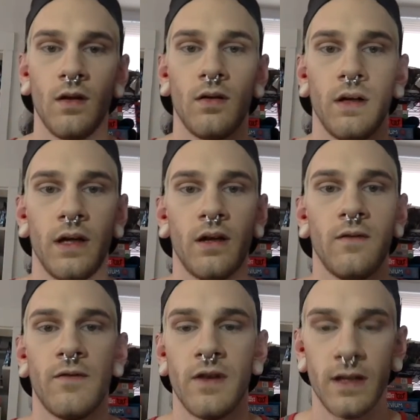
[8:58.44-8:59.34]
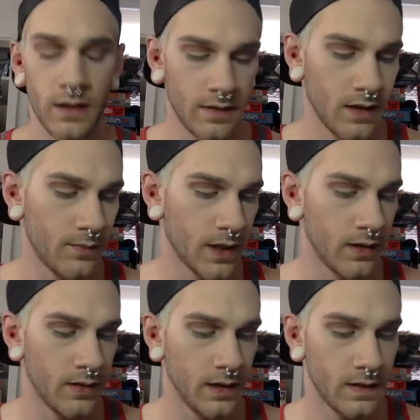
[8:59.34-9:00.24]
Alright, for the next step, I
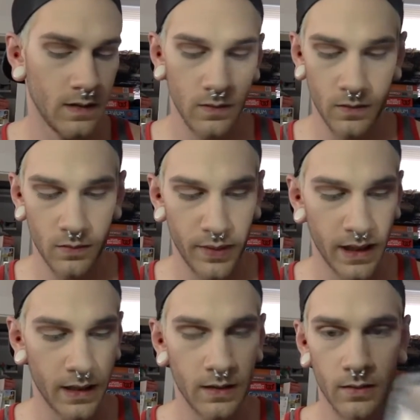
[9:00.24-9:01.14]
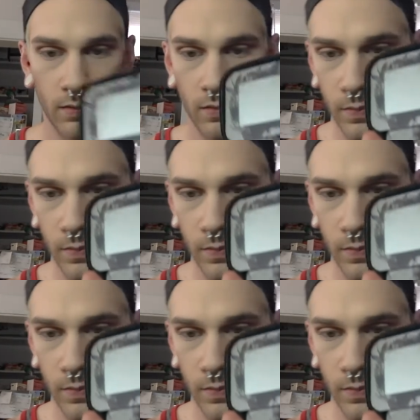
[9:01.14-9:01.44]
like to pat a little